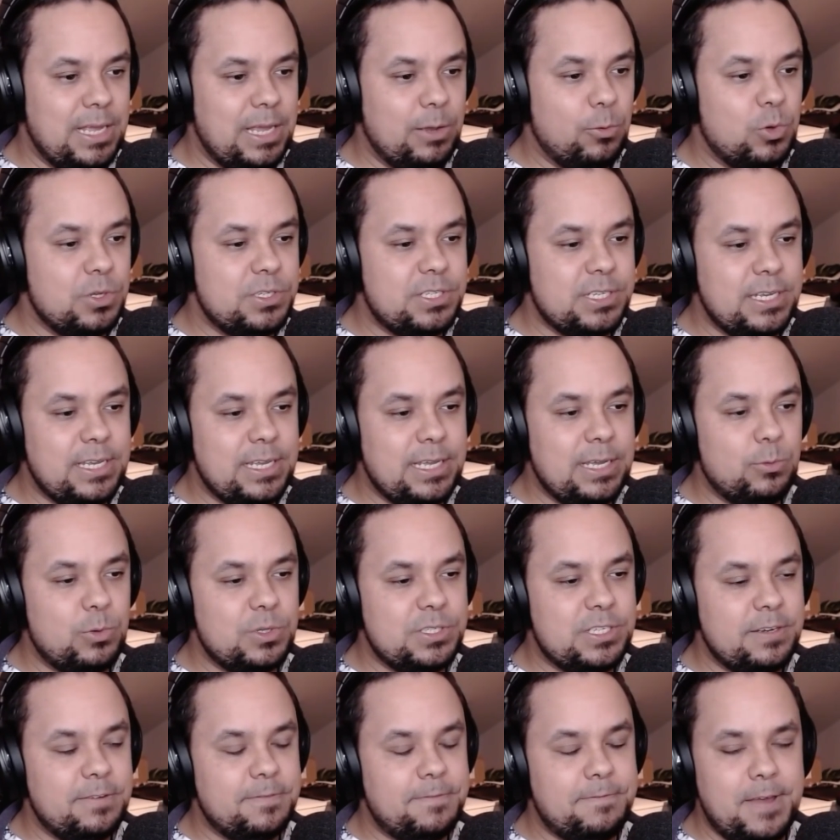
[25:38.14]
It was, it
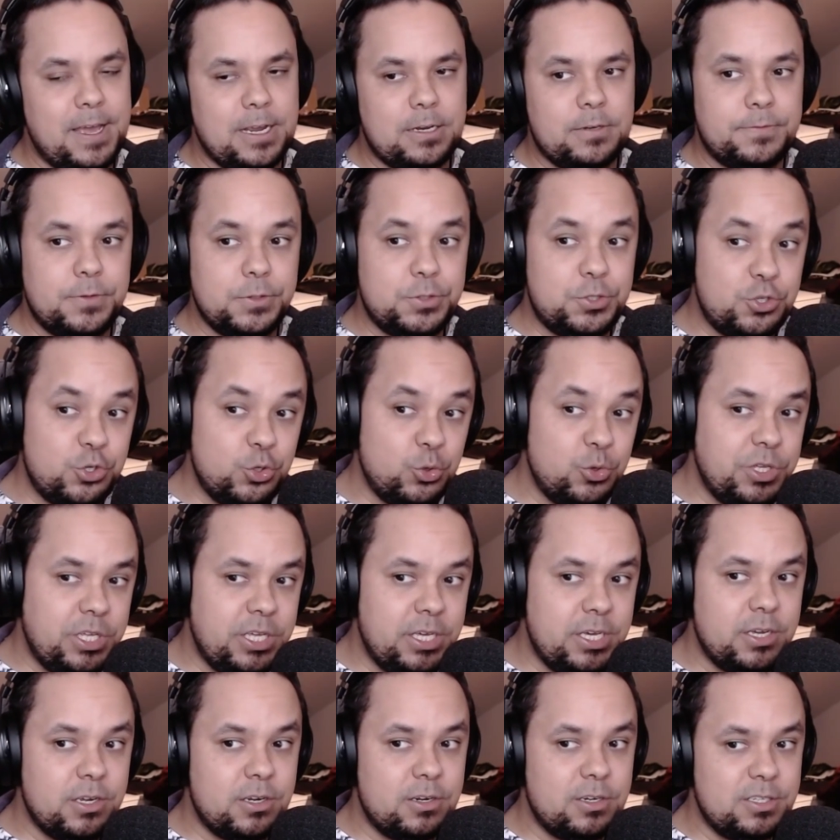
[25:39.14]
was in effect for two
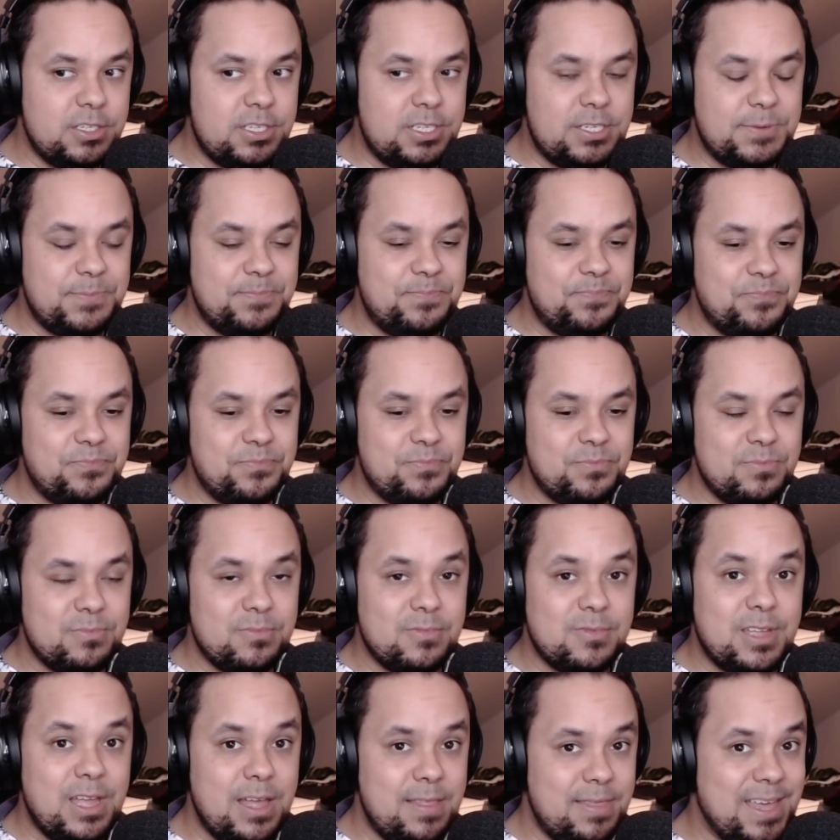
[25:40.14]
years,
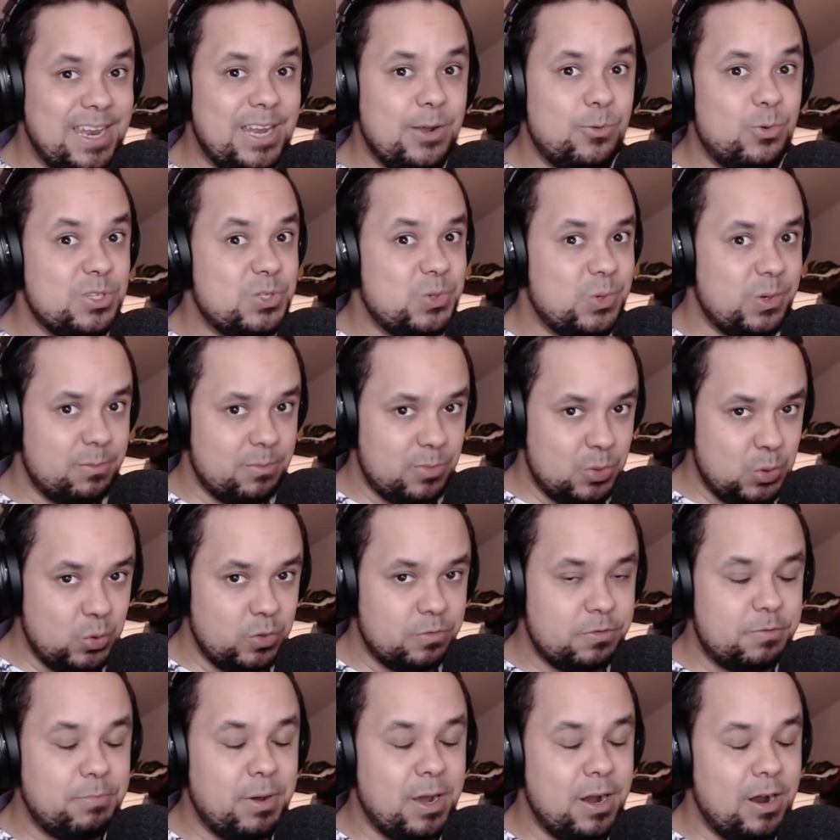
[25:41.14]
and then it was
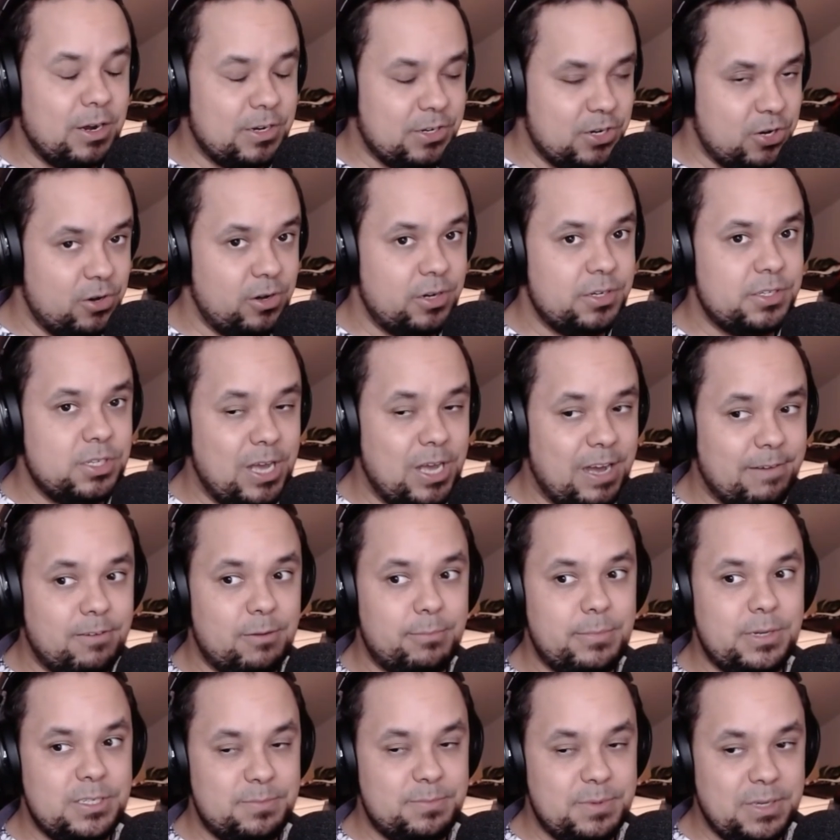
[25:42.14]
removed by our current
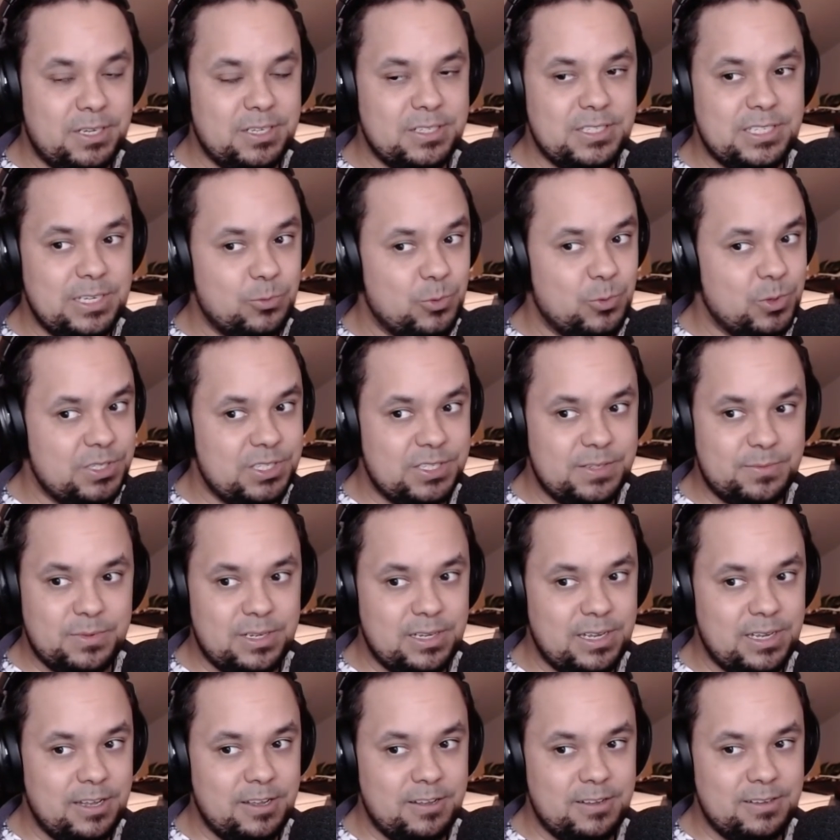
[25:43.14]
government because it was,
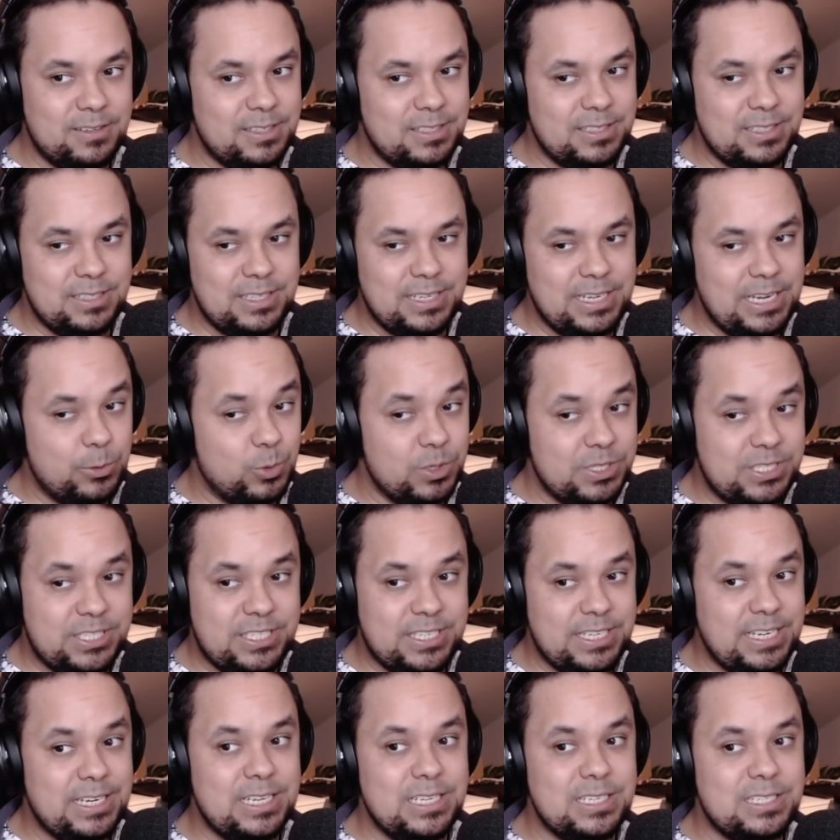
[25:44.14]
it was
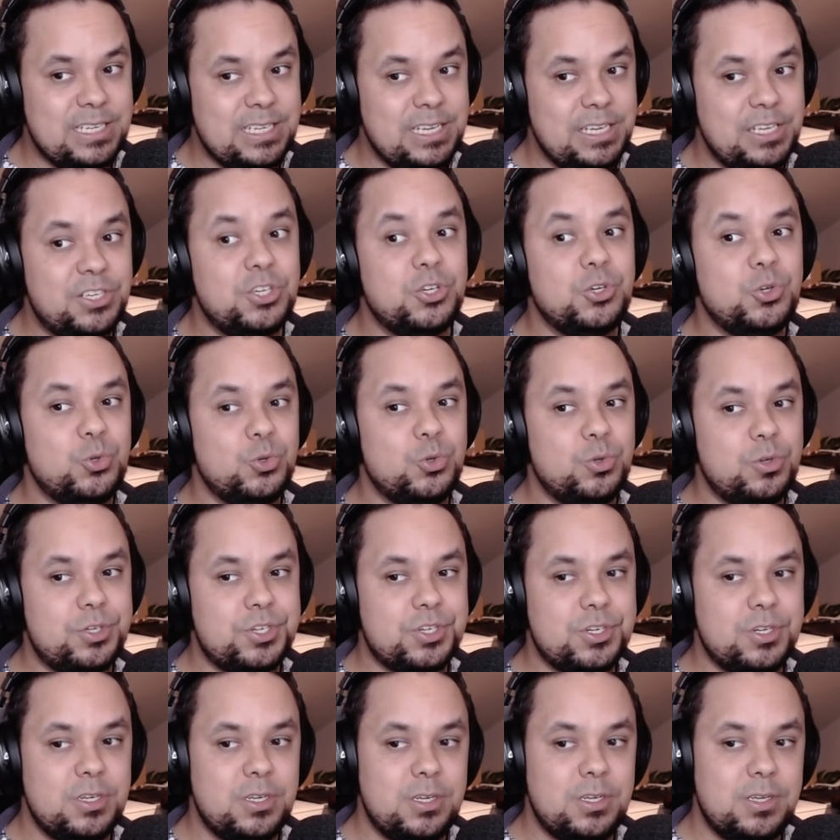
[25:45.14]
seen as a
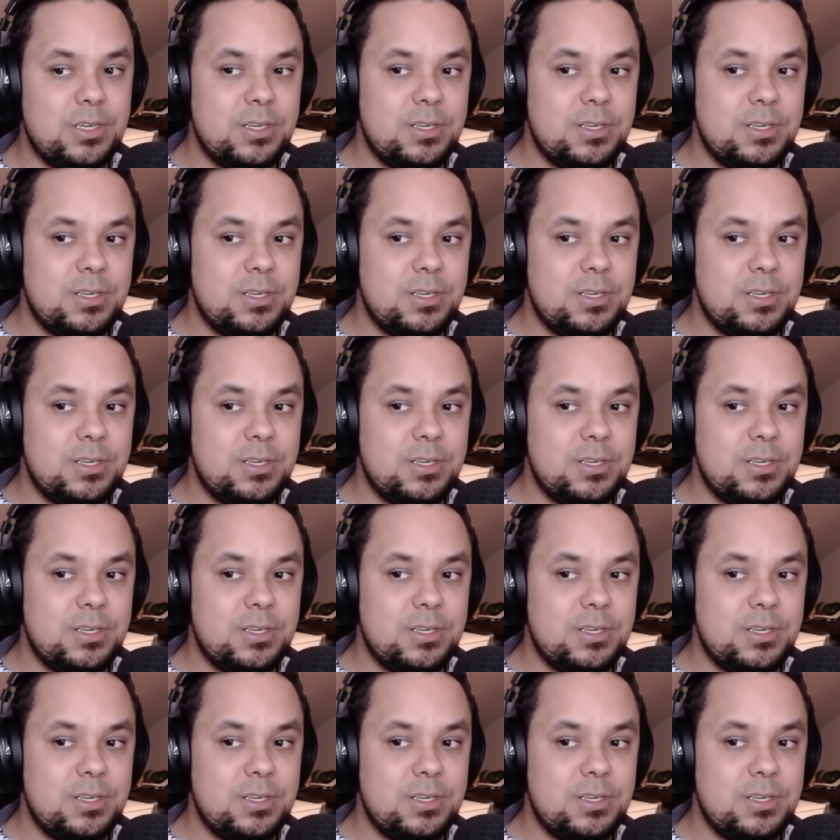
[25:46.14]
huge,